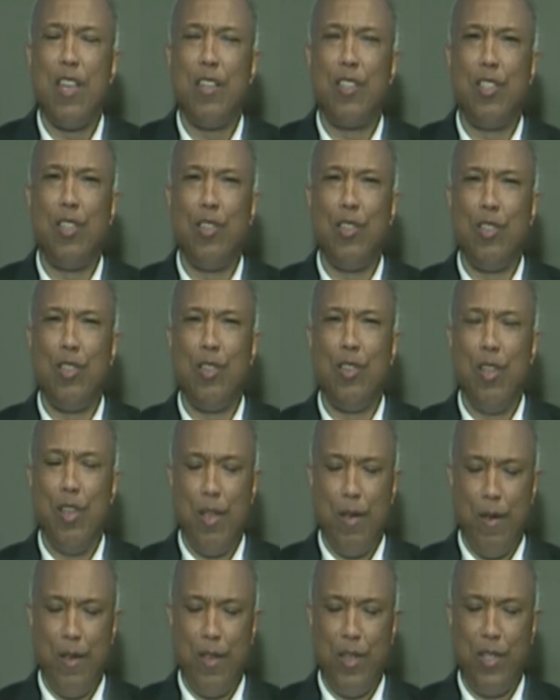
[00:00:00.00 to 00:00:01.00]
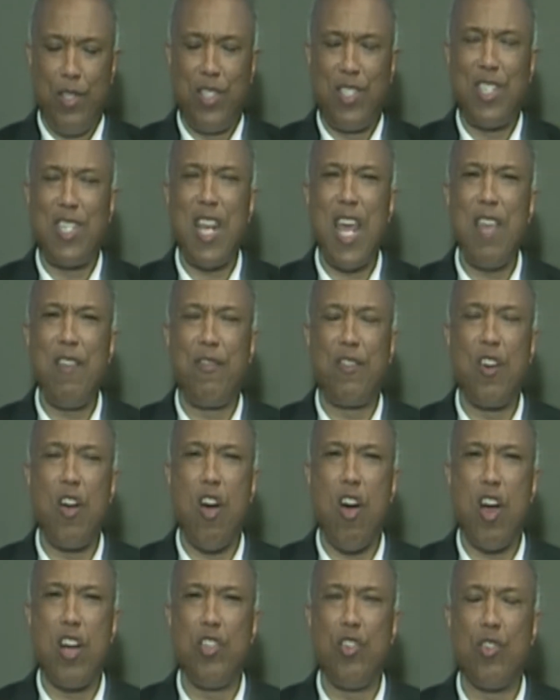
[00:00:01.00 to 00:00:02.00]
to
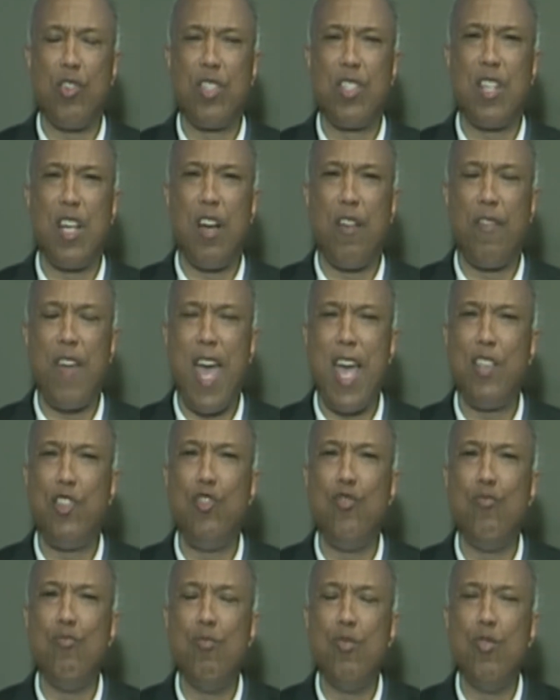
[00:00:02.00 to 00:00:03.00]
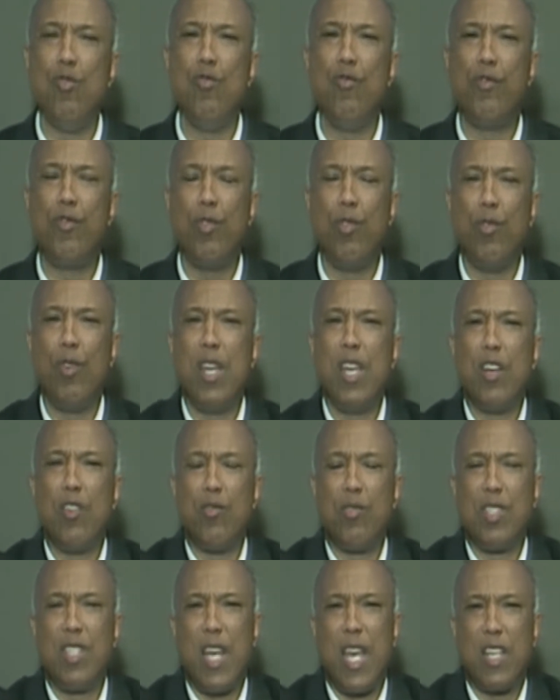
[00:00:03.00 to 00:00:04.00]
safeguard yourself as you move through
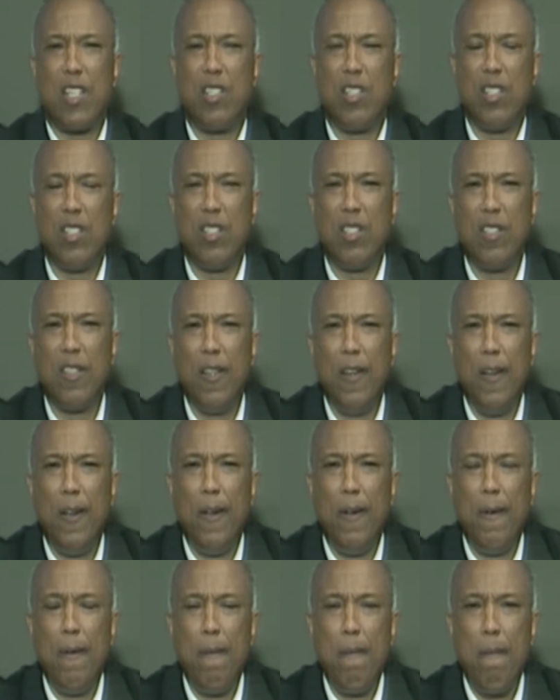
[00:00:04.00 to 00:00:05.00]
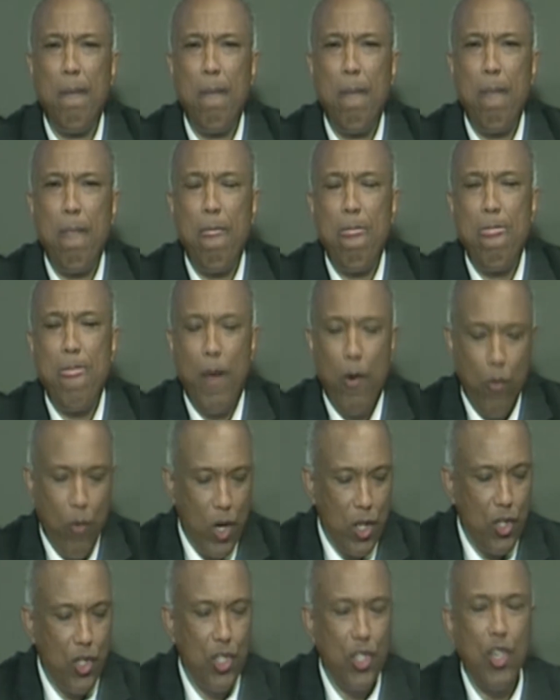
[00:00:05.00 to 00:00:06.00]
intersections.
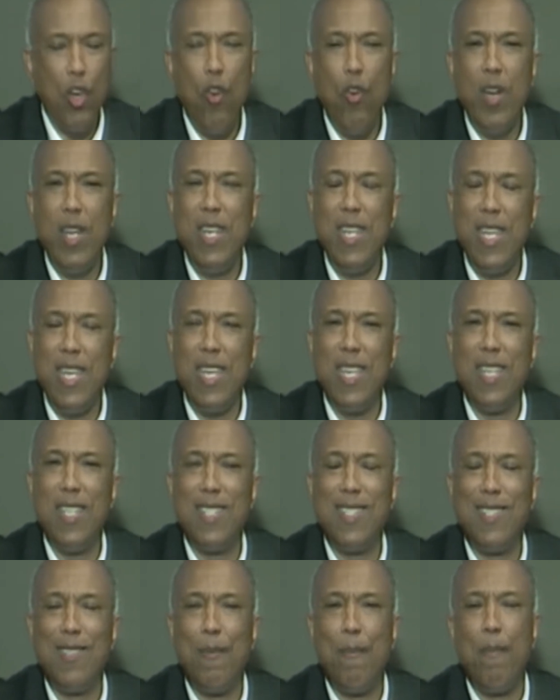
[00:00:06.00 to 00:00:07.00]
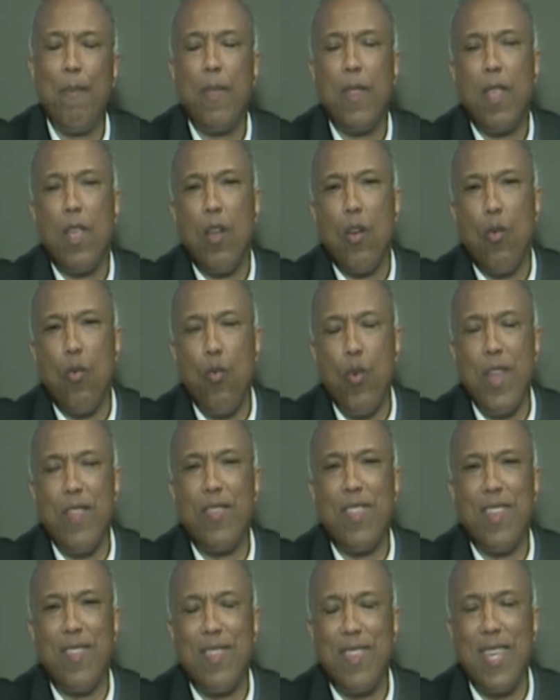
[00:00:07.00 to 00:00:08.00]
Well, so it is
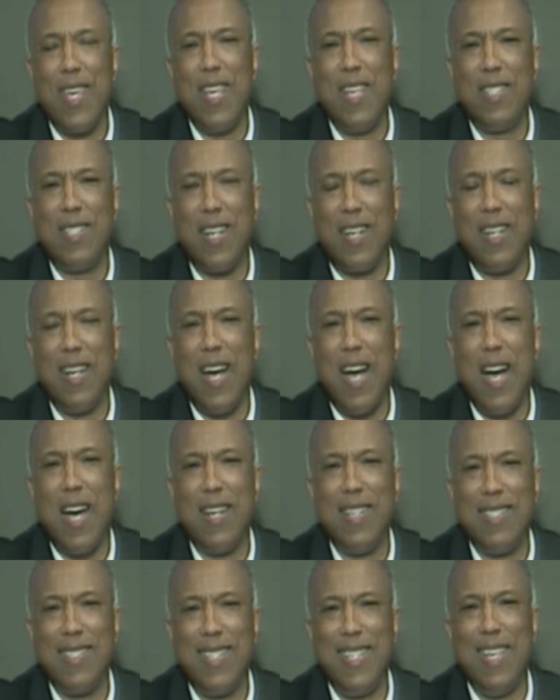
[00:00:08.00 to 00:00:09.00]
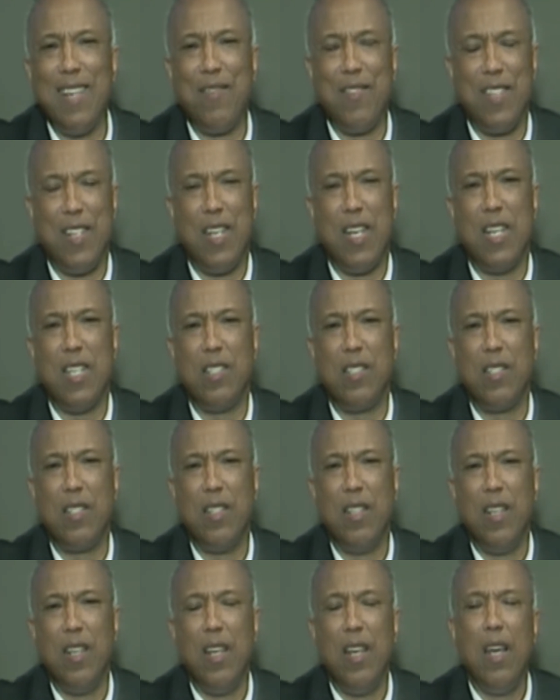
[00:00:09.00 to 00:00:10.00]
with the things that God has given us.
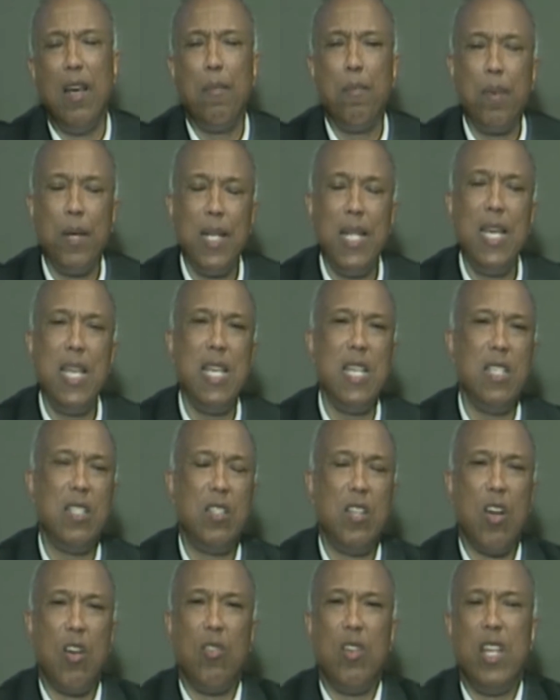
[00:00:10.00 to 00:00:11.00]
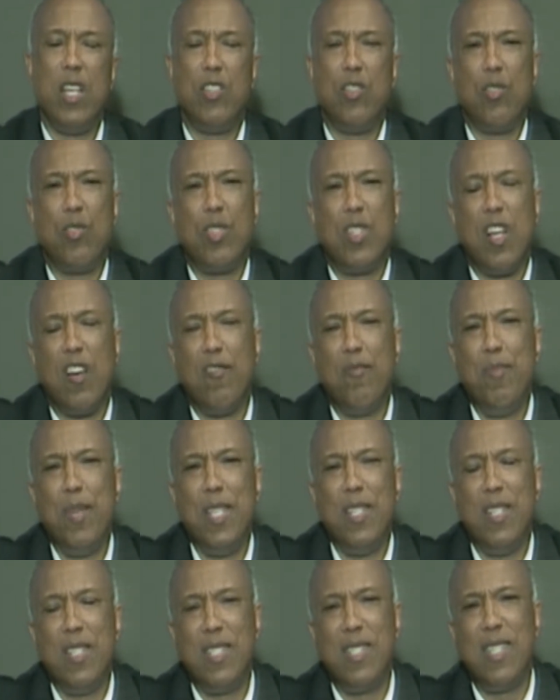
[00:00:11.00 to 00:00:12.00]
Please don't let yourself
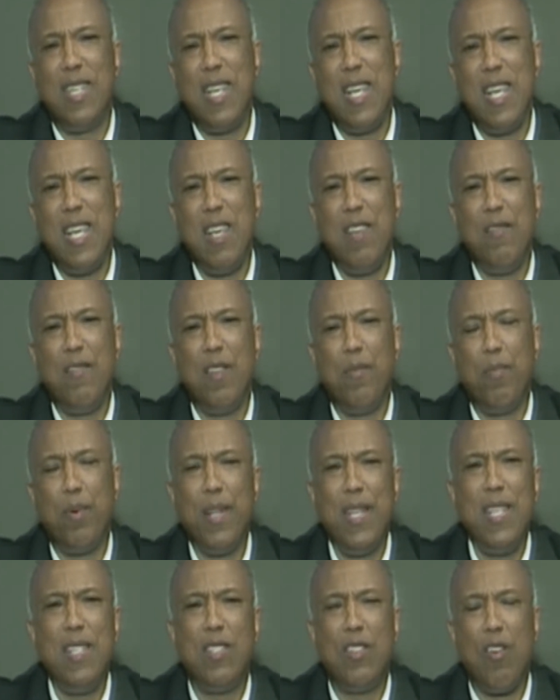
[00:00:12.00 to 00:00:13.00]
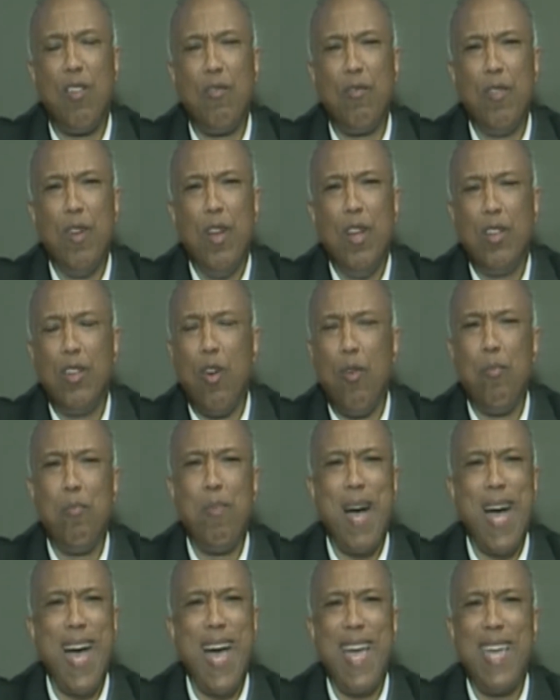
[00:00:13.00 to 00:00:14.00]
be deceived. Please don't
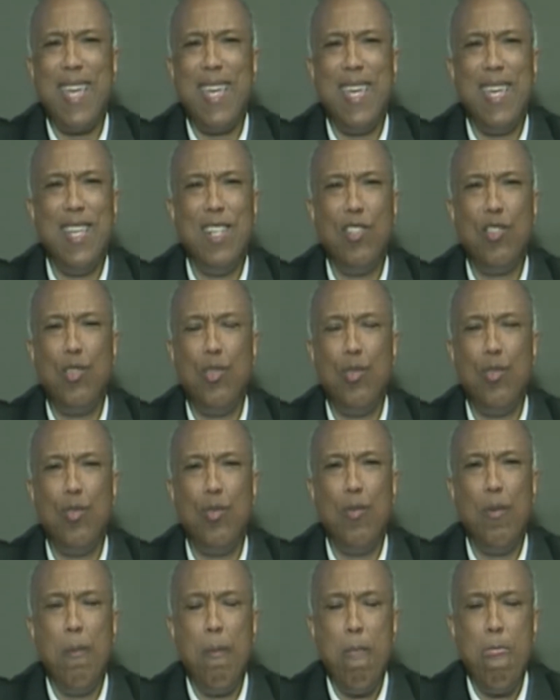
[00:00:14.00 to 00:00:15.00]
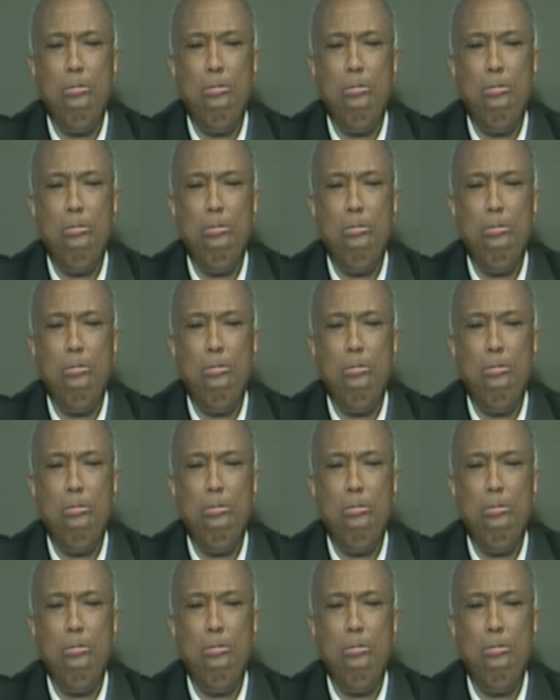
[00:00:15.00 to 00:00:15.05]
buy into